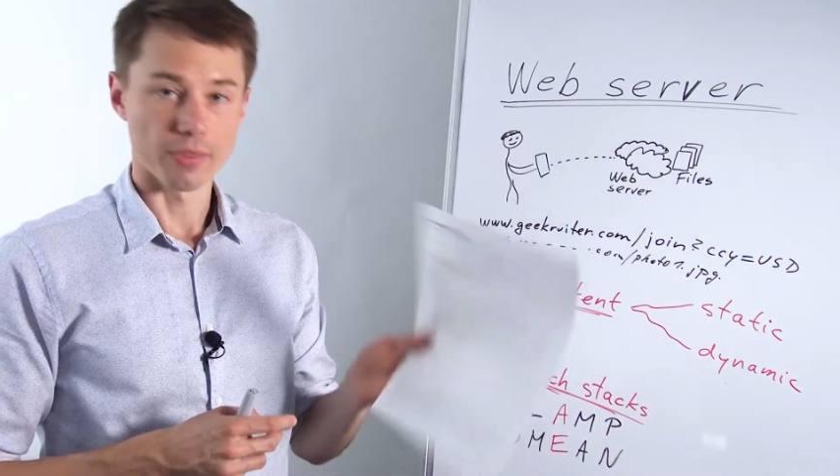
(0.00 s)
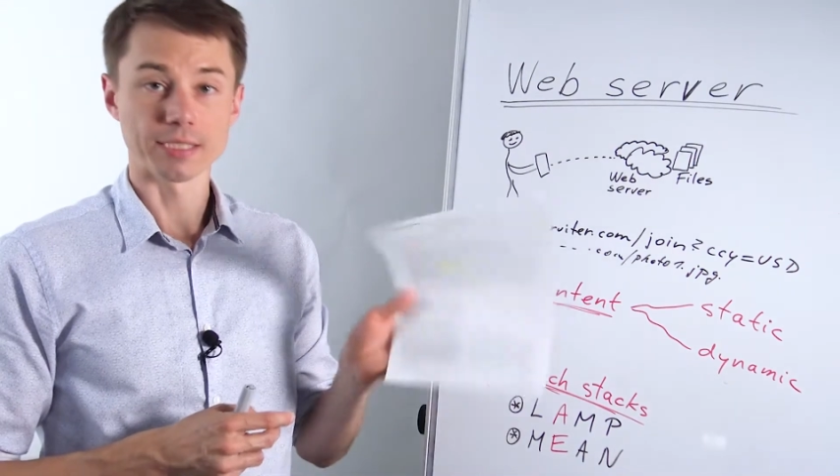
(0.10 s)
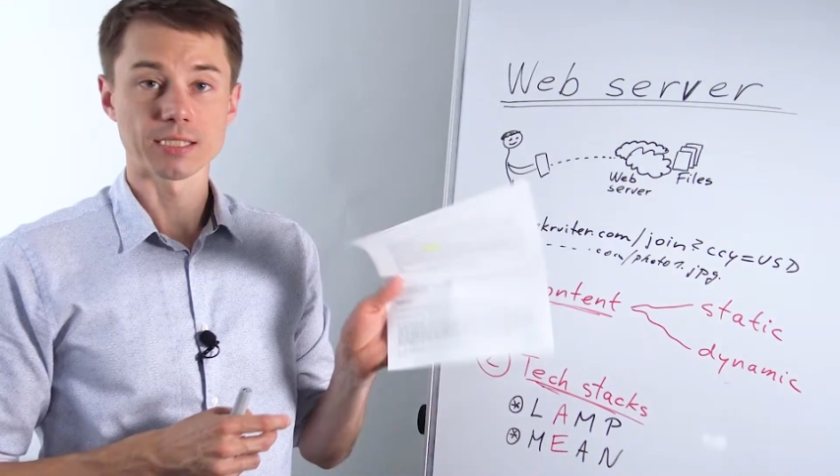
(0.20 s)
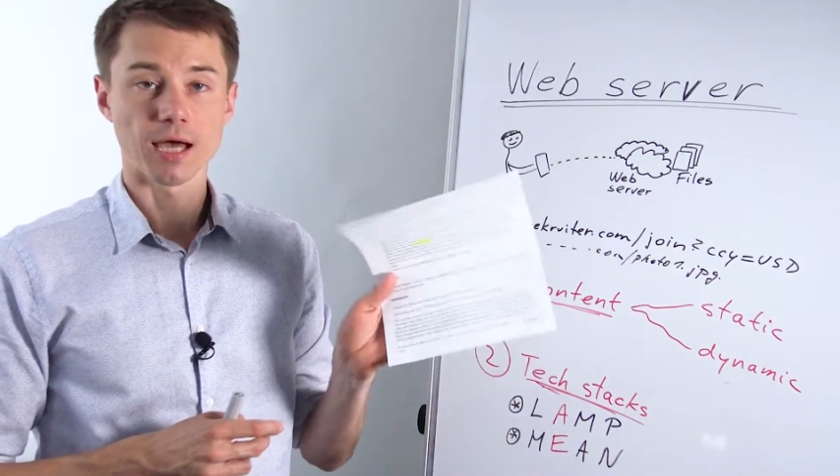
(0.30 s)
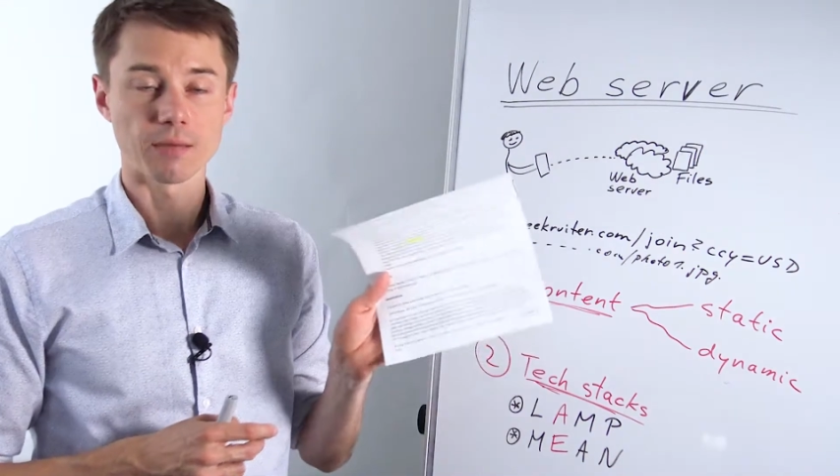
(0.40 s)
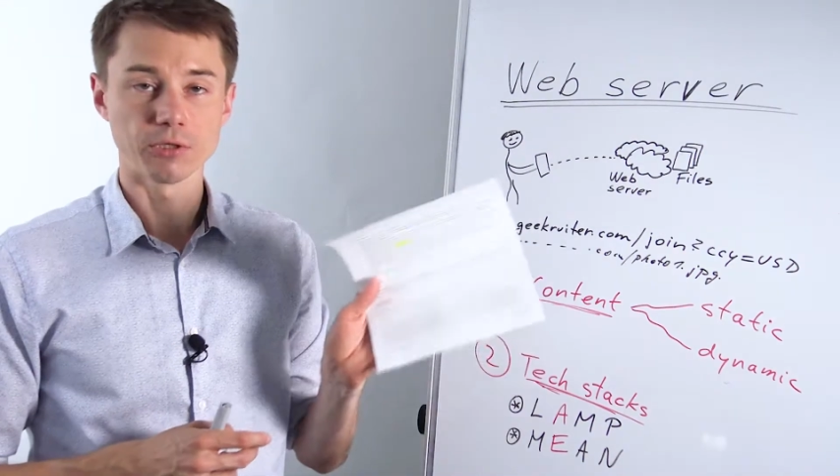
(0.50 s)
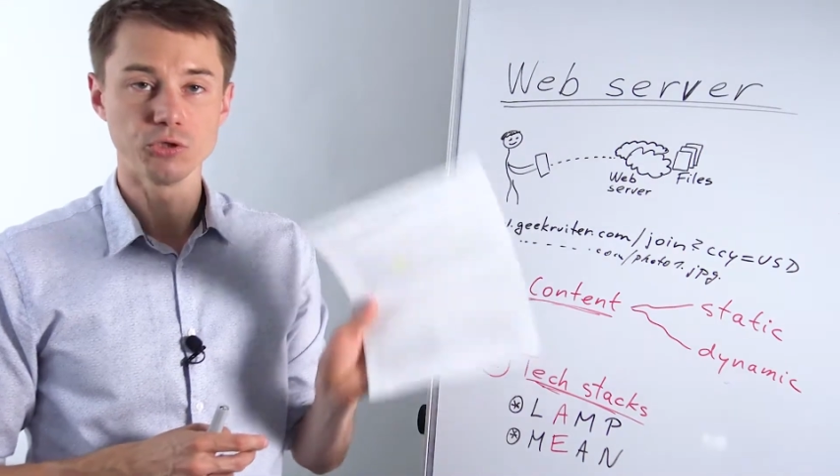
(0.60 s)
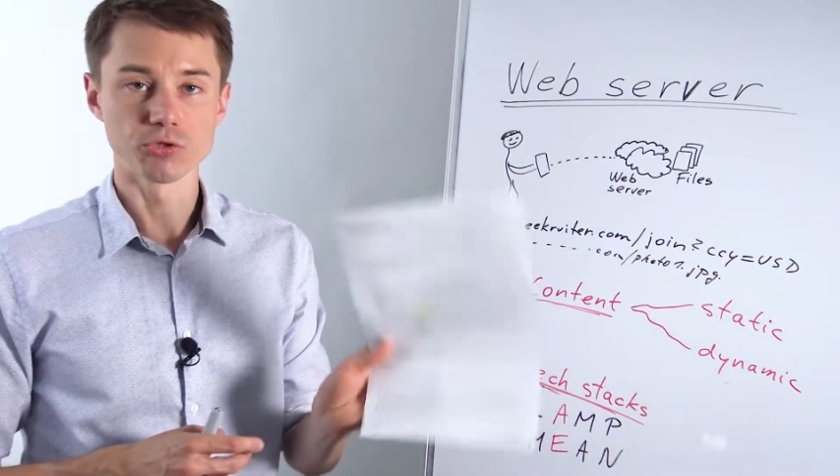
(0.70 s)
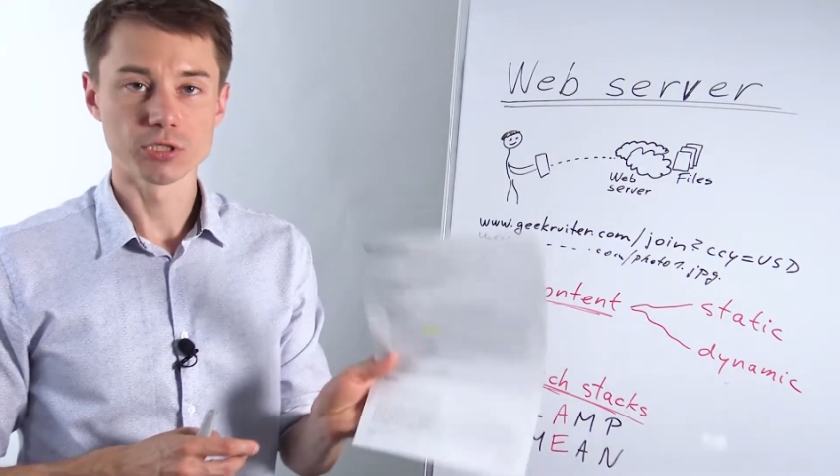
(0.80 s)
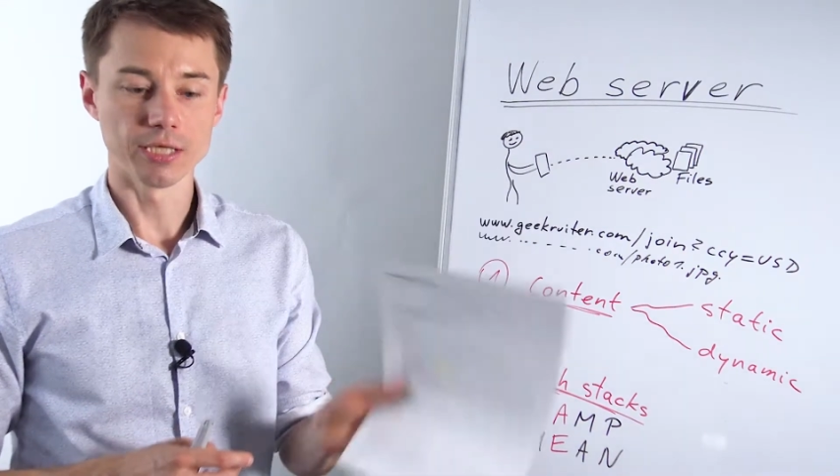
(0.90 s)
next time
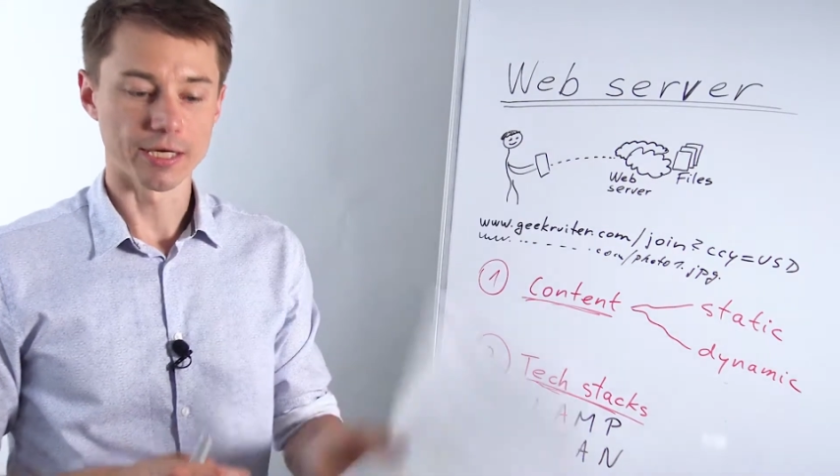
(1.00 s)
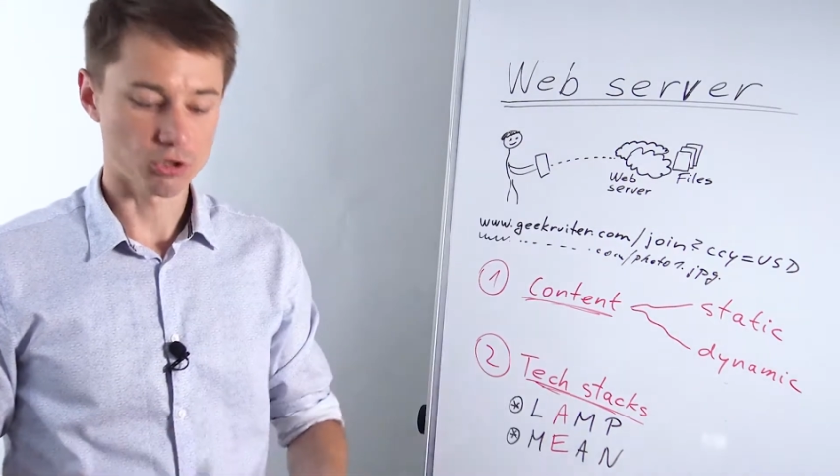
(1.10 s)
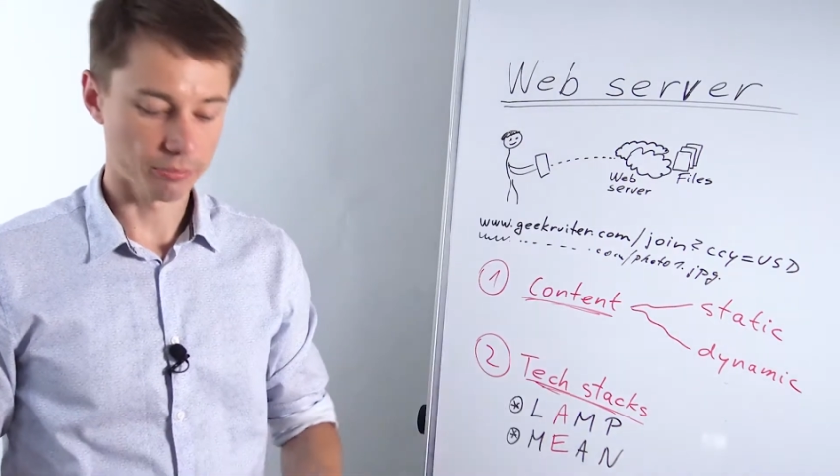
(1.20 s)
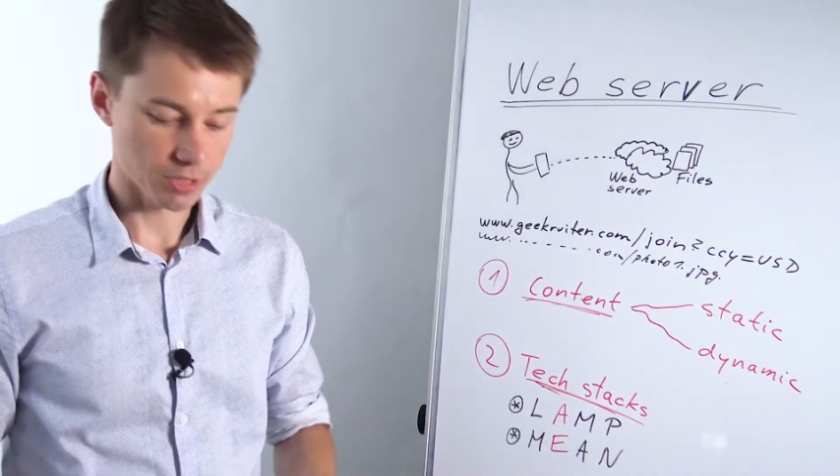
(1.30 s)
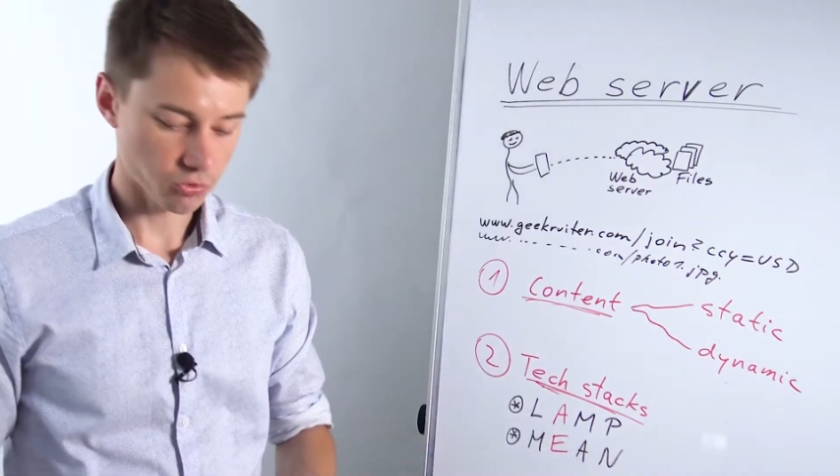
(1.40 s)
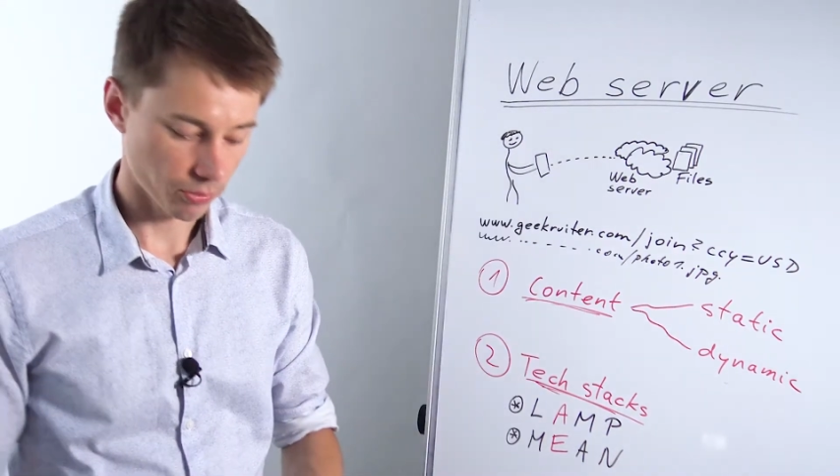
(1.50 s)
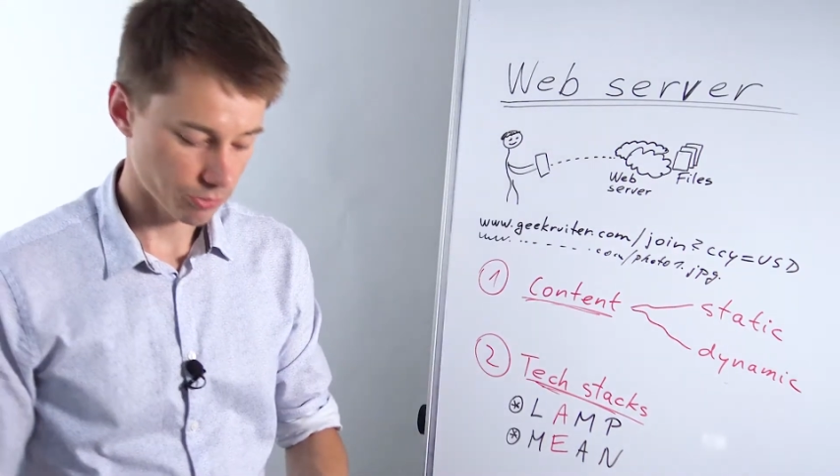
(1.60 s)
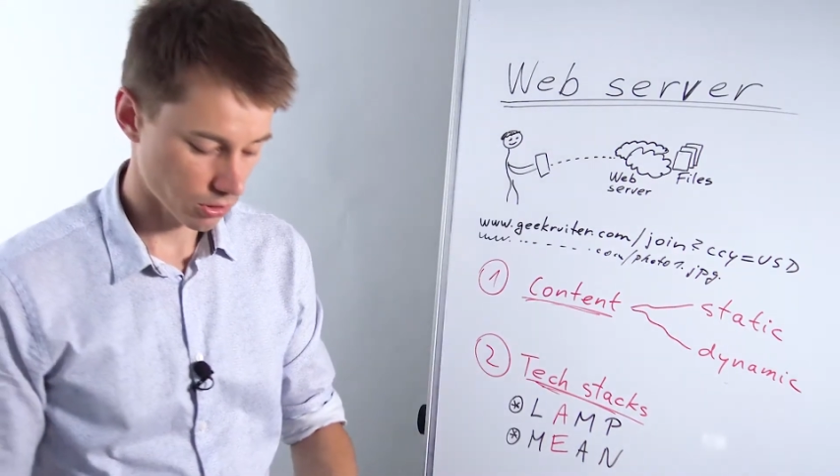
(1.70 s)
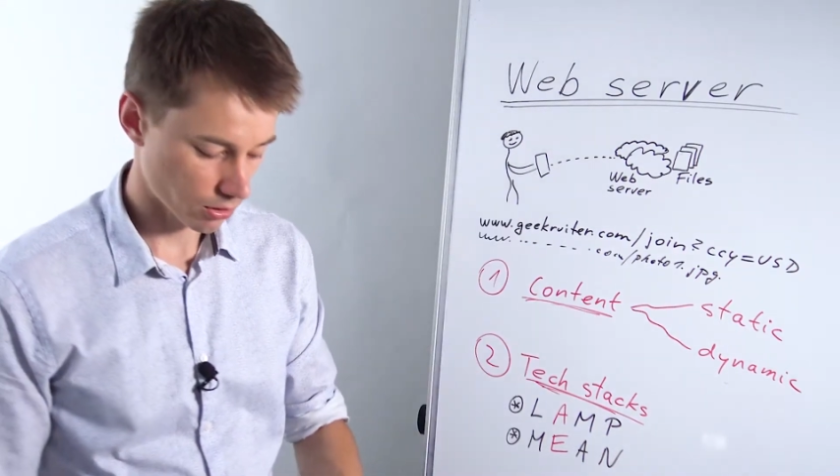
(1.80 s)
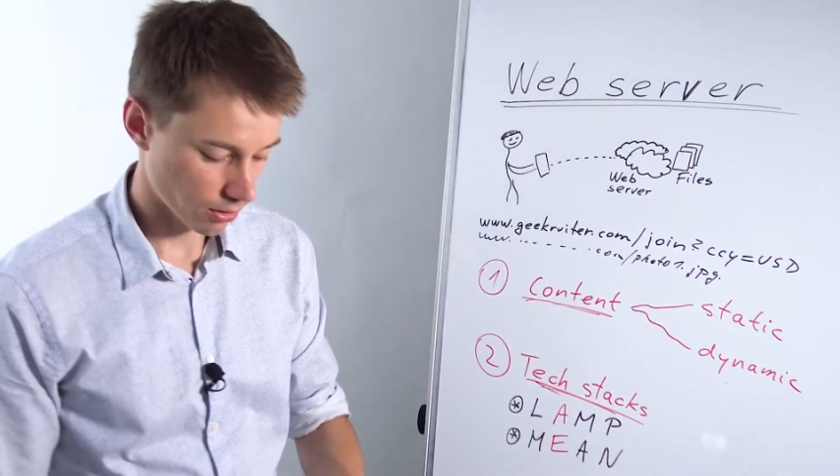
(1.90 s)
you see a job
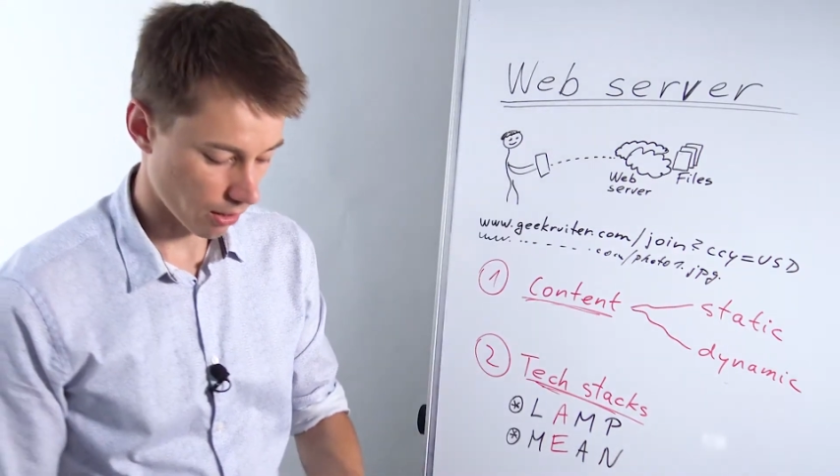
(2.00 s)
description